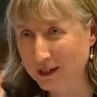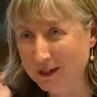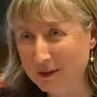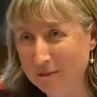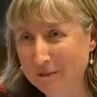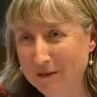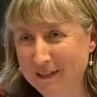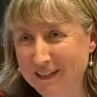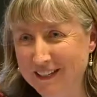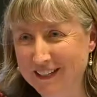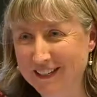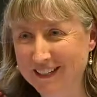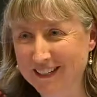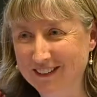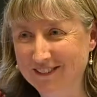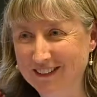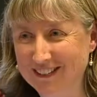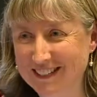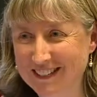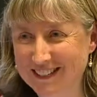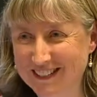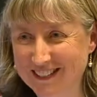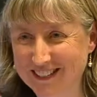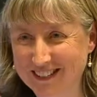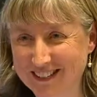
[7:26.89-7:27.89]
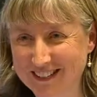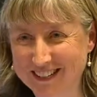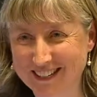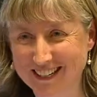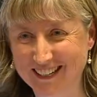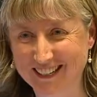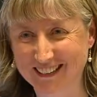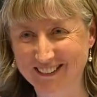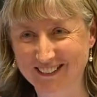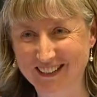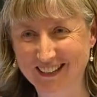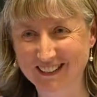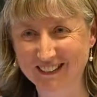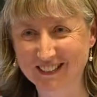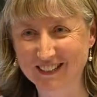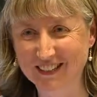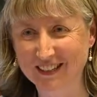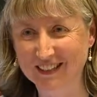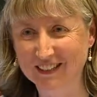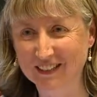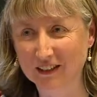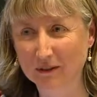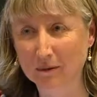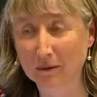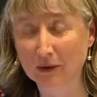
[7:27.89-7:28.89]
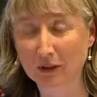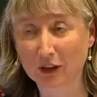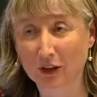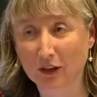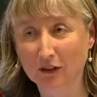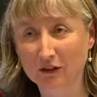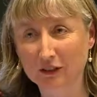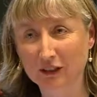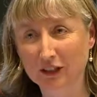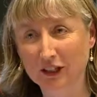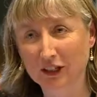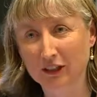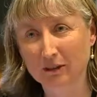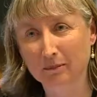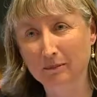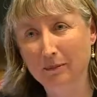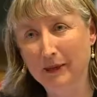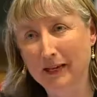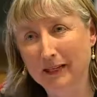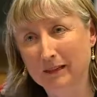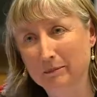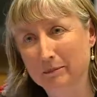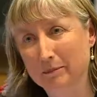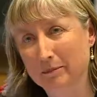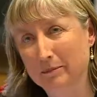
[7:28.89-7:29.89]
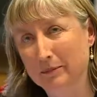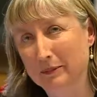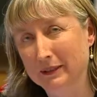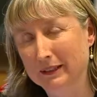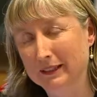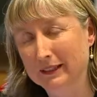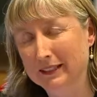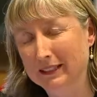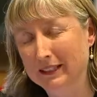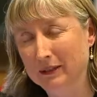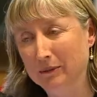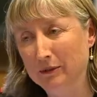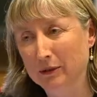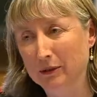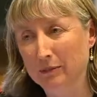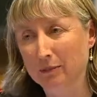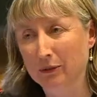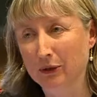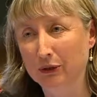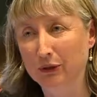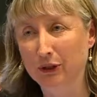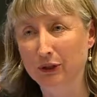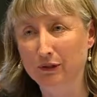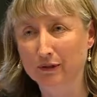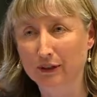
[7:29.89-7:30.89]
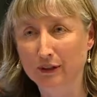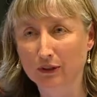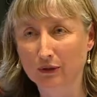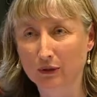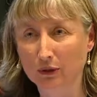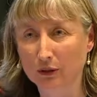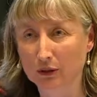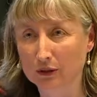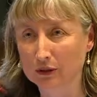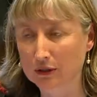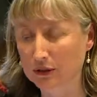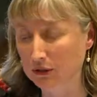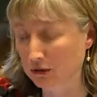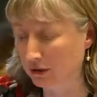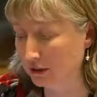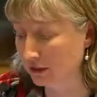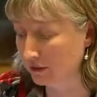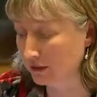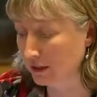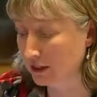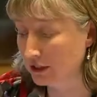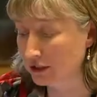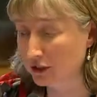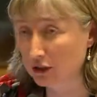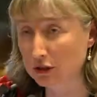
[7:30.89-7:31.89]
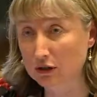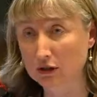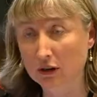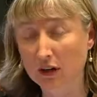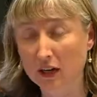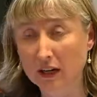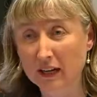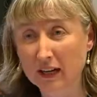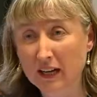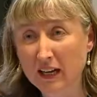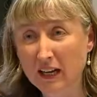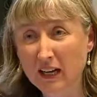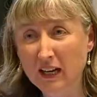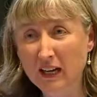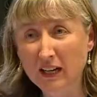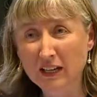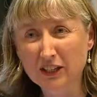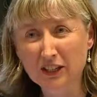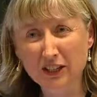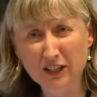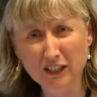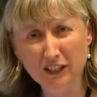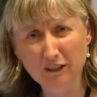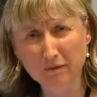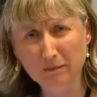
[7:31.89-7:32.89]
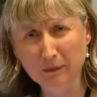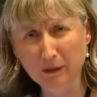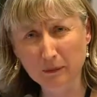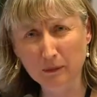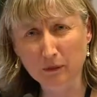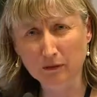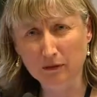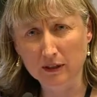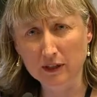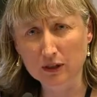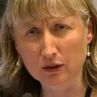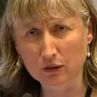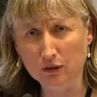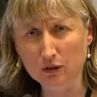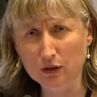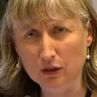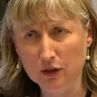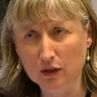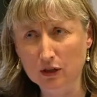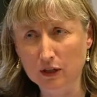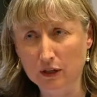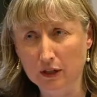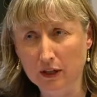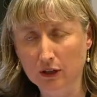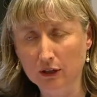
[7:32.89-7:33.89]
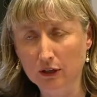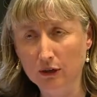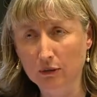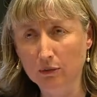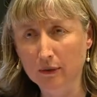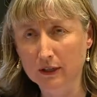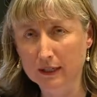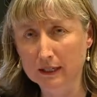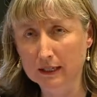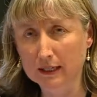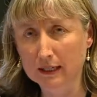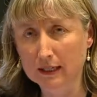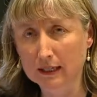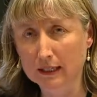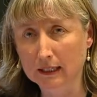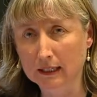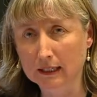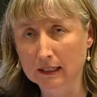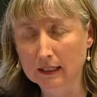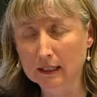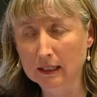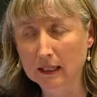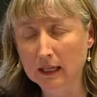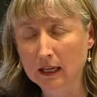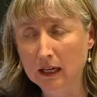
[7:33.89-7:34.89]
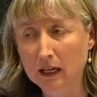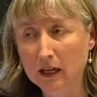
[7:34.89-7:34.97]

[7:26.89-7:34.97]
particularly Western New South Wales, and the compatibility with the Mercury and all those sorts of things, to try and just give people resources so they knew where to start,